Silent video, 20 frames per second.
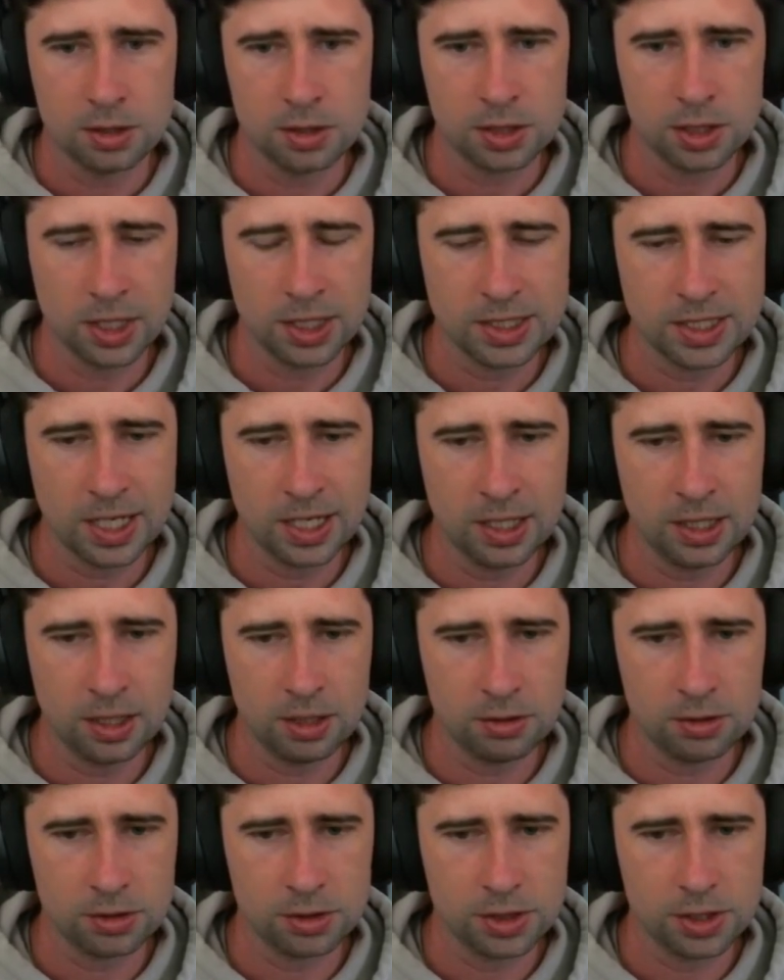
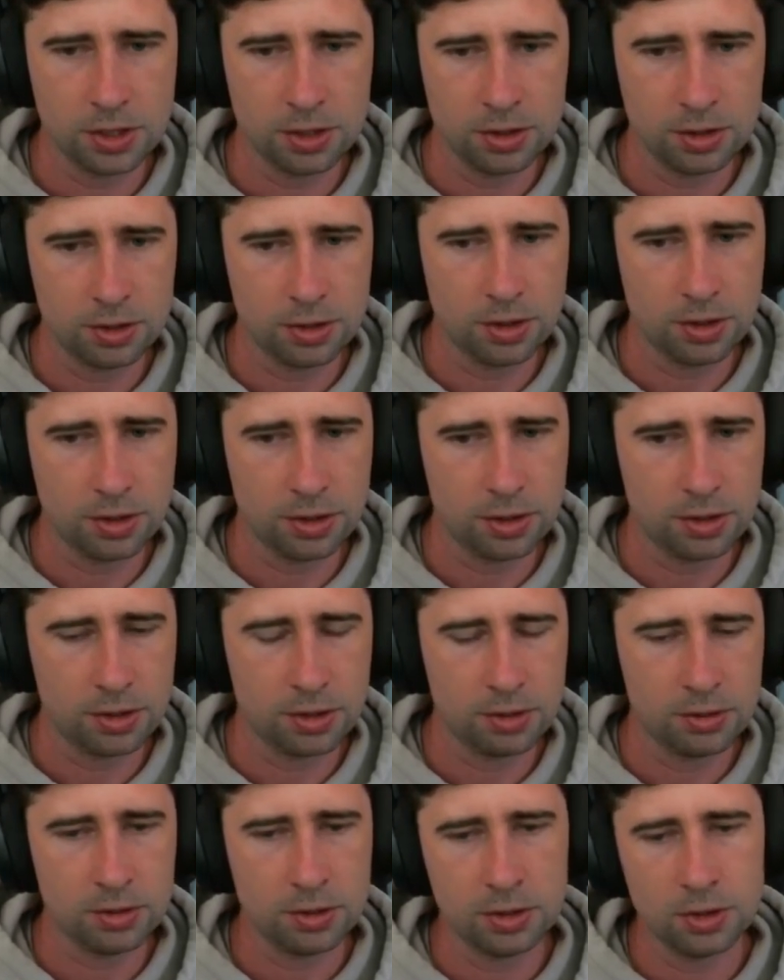Titania on turn...
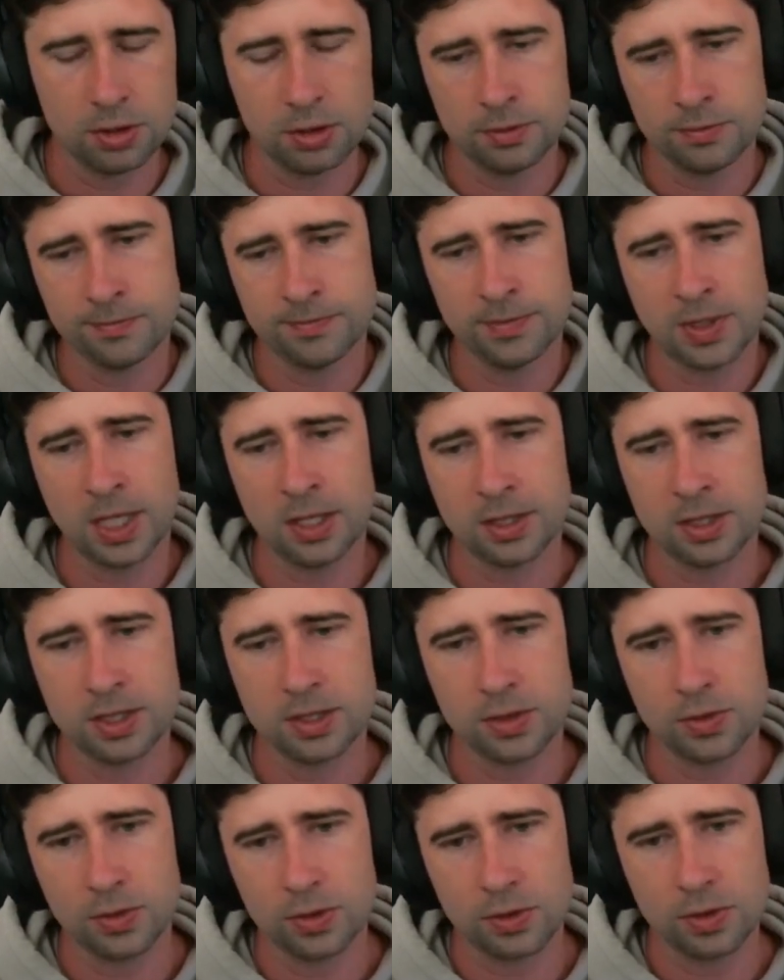Oh, now this
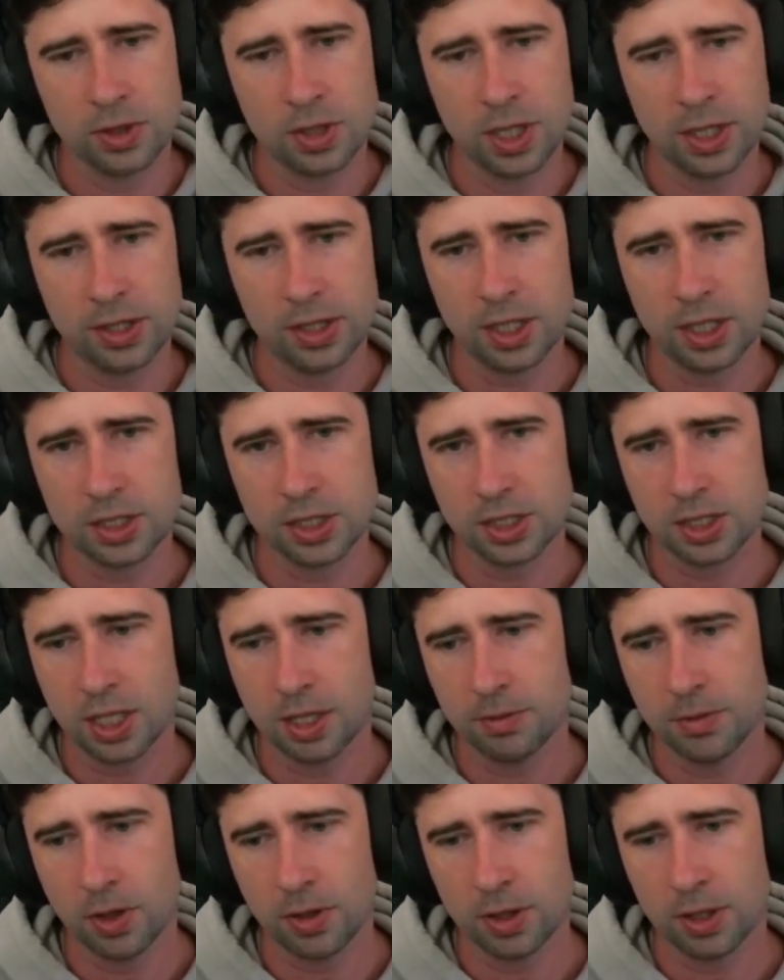is awkward. I think I just
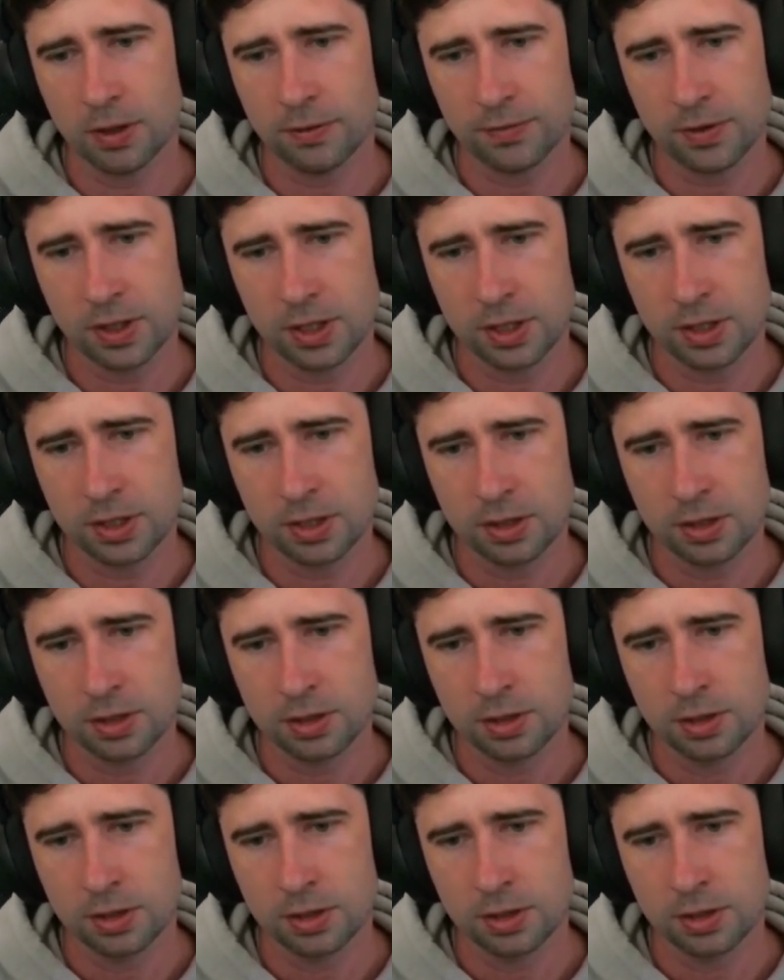keep going after this.